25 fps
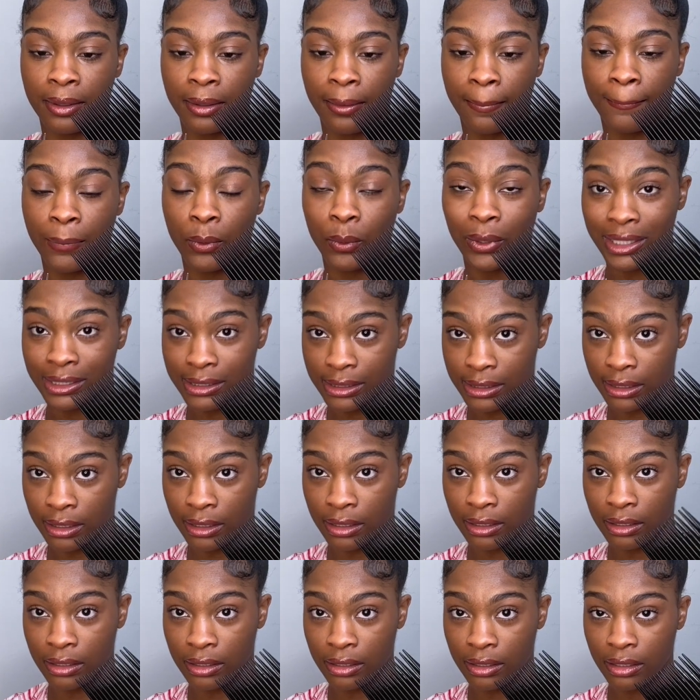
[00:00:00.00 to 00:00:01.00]
pointy.
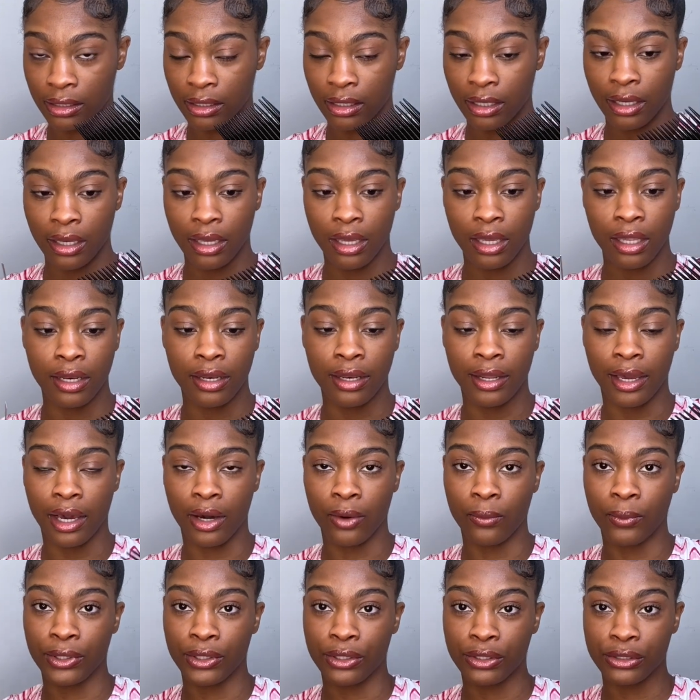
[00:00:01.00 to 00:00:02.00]
Now,
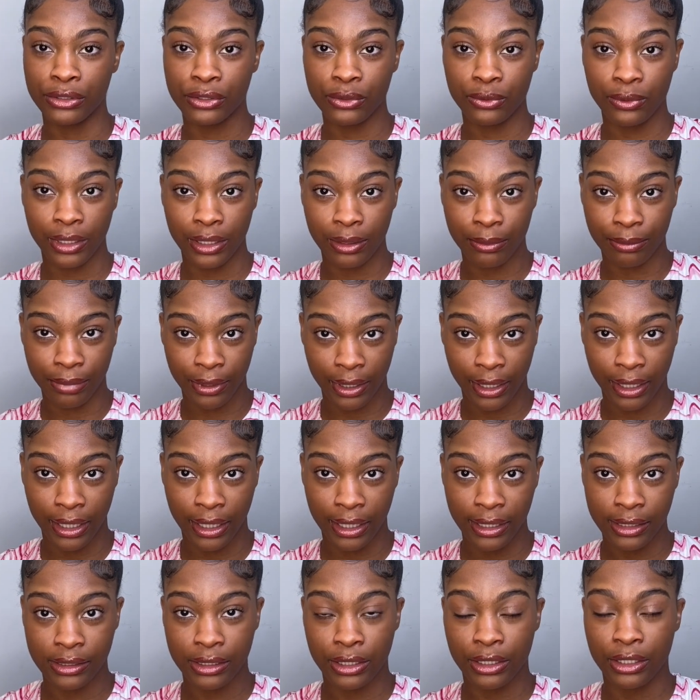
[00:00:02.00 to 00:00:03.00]
when you're doing
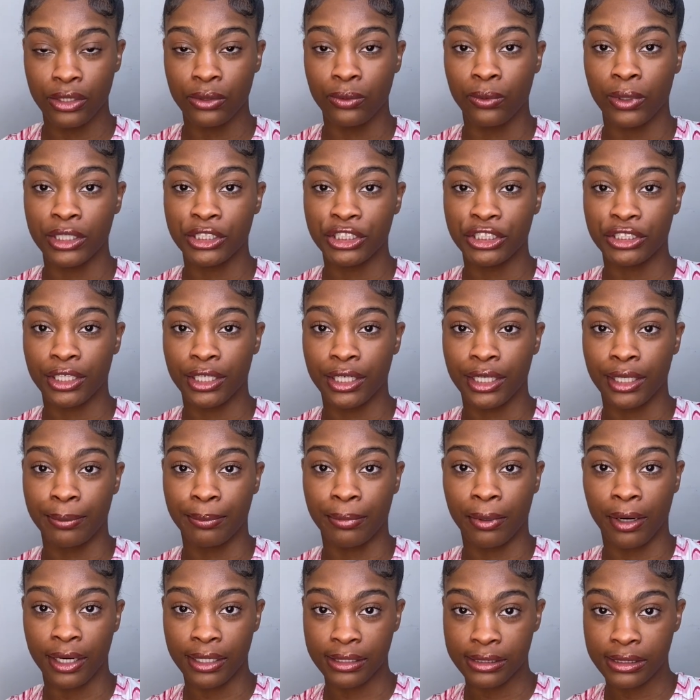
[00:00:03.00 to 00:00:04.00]
braids and you want your
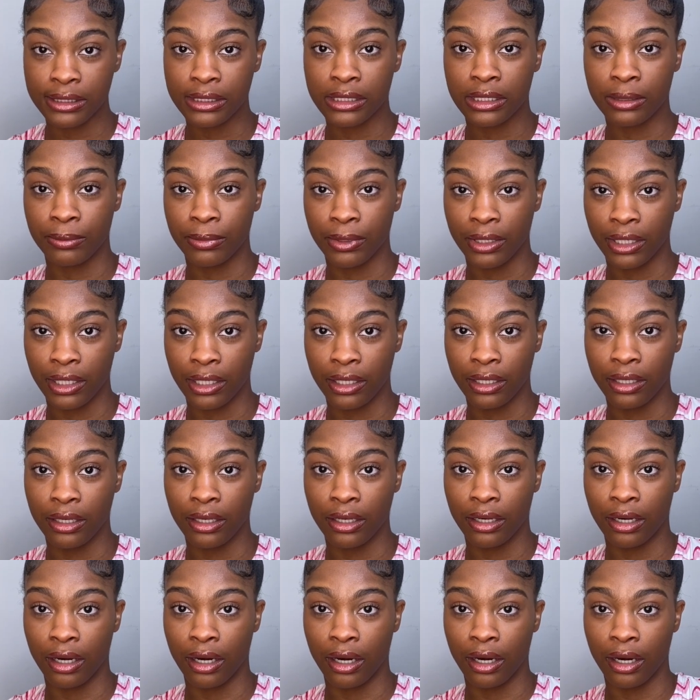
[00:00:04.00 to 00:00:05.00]
parts to be